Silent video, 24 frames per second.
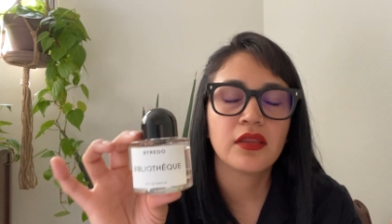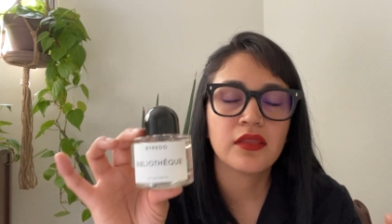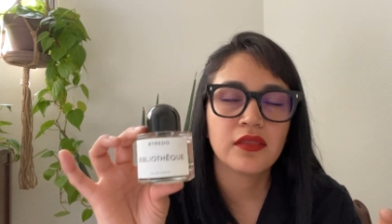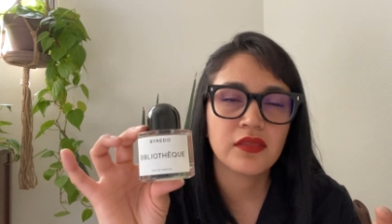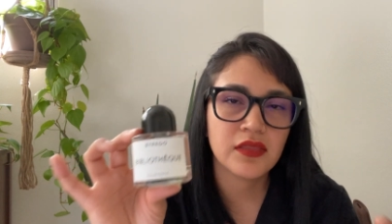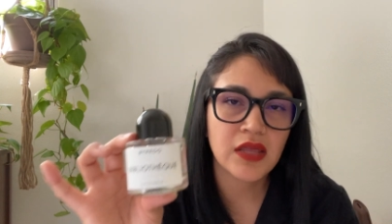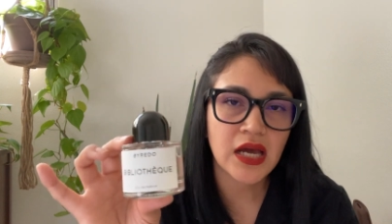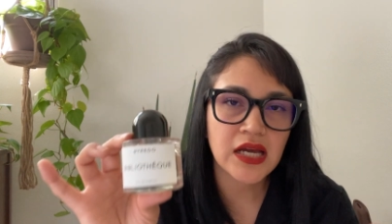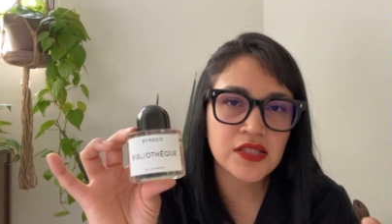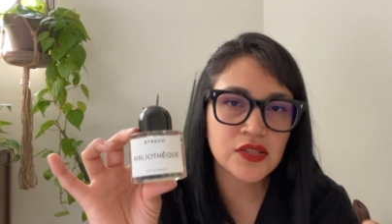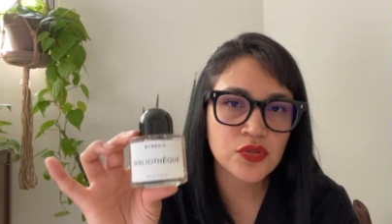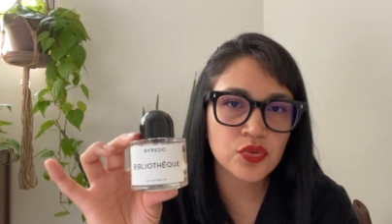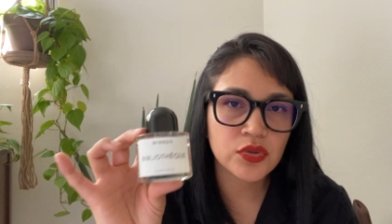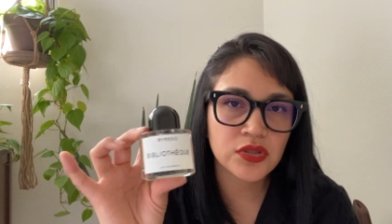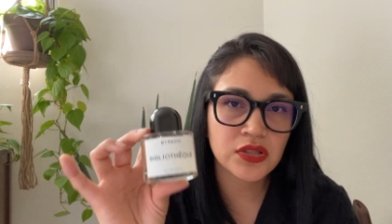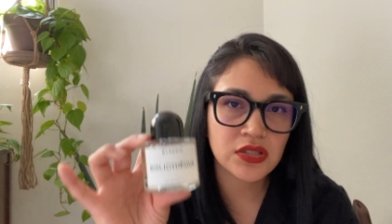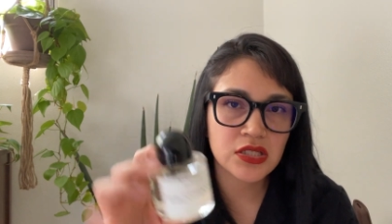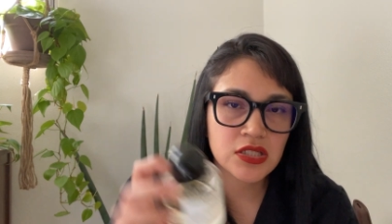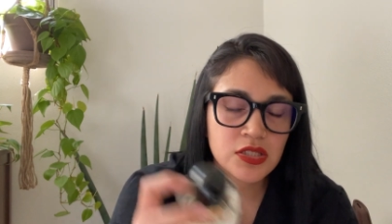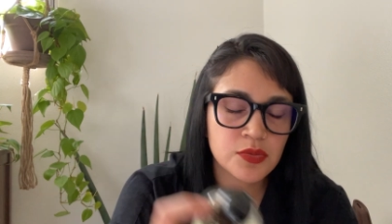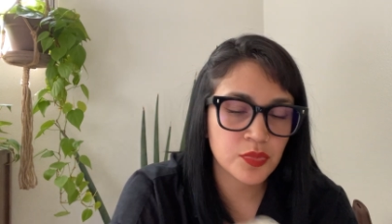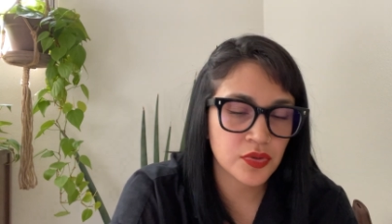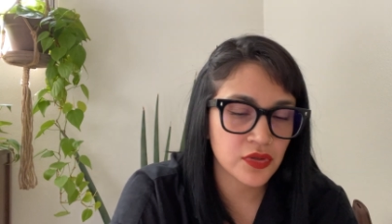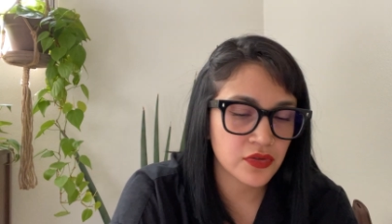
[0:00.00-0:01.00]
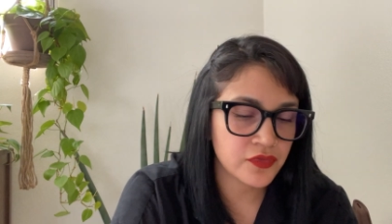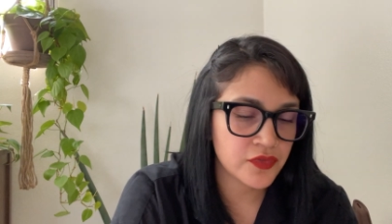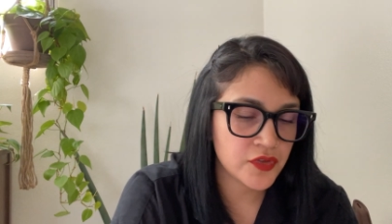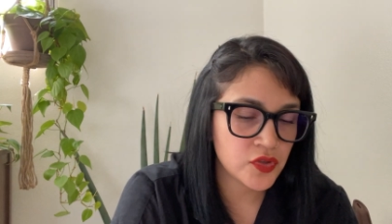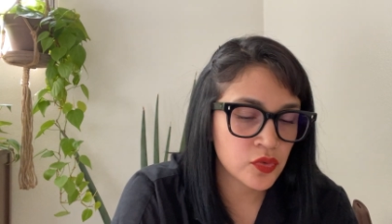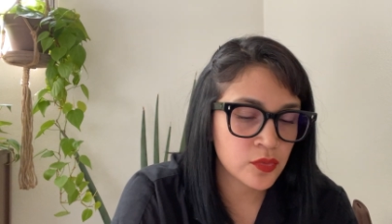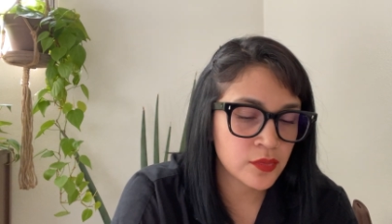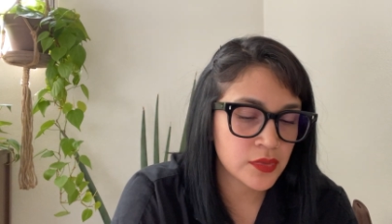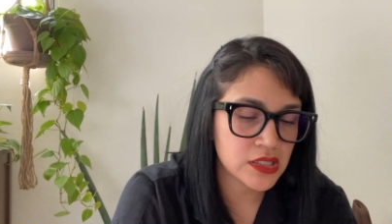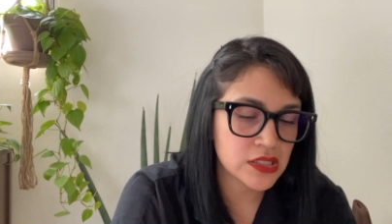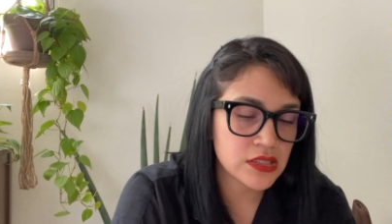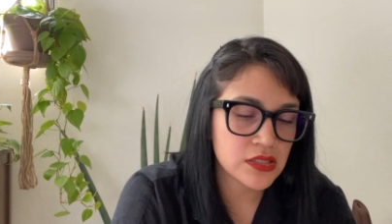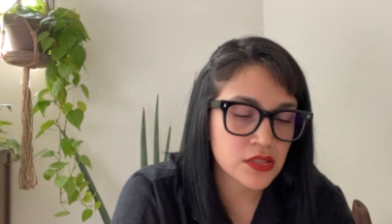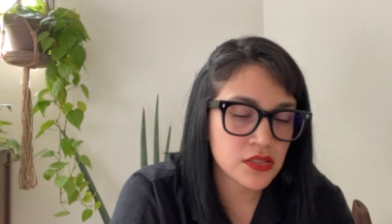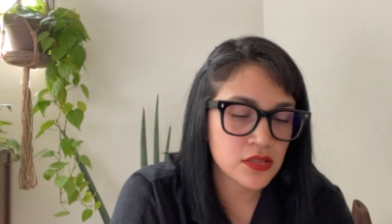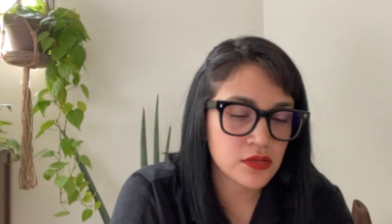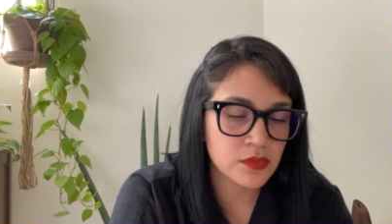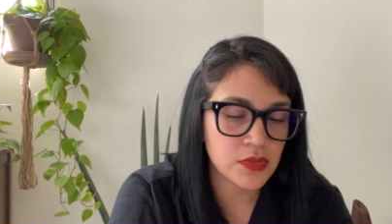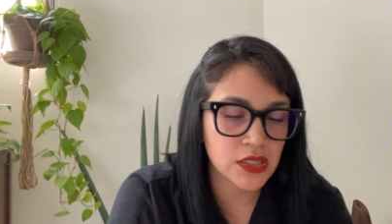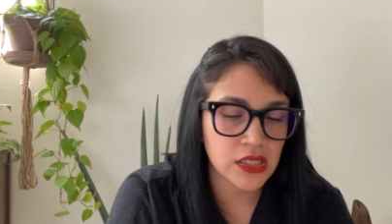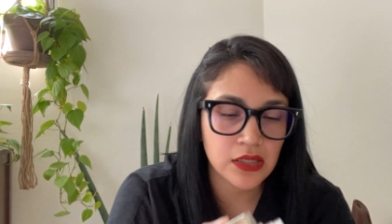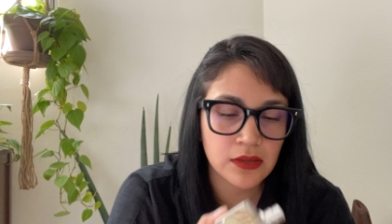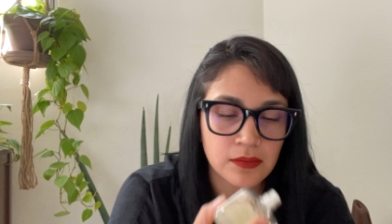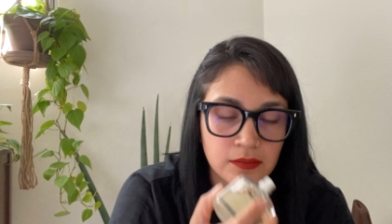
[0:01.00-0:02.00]
That's what this perfume is to
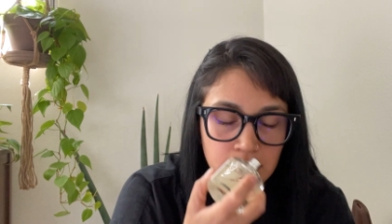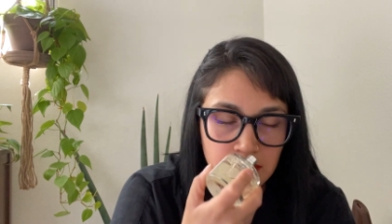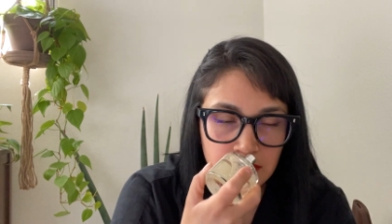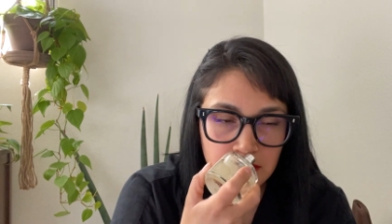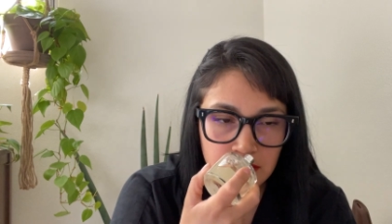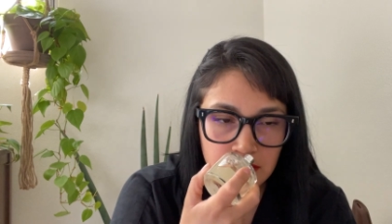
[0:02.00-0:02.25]
me.